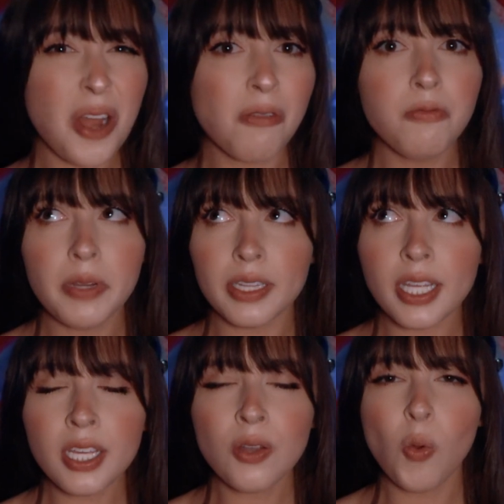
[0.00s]
not
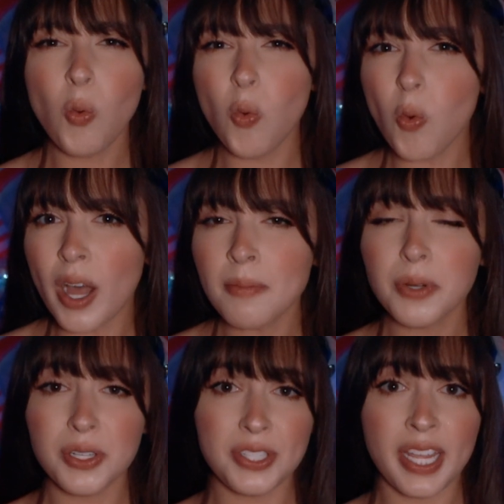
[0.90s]
really one
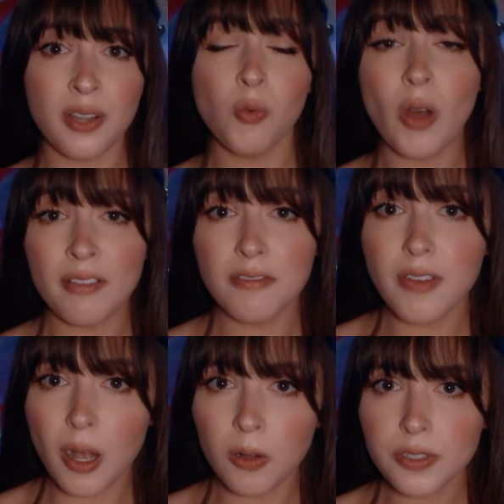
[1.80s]
person, one
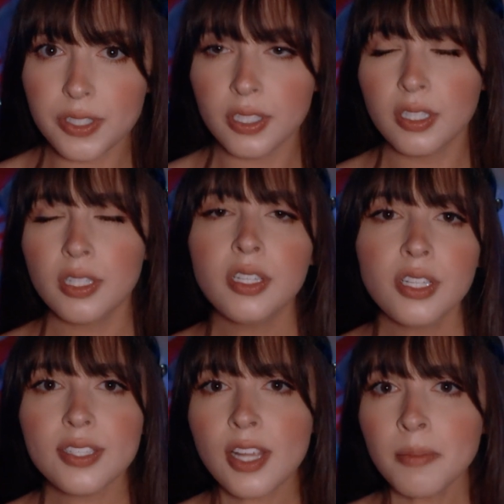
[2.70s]
vote.
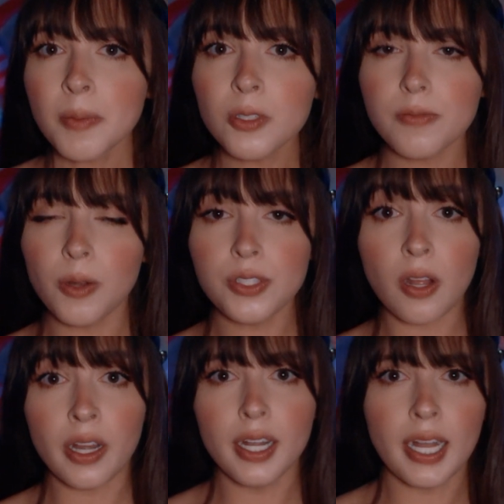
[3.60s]
Some people's votes
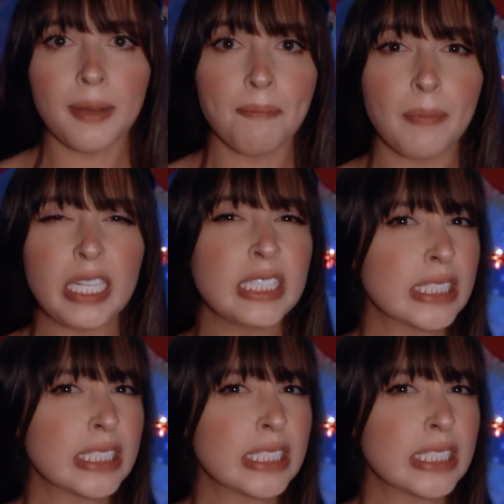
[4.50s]
are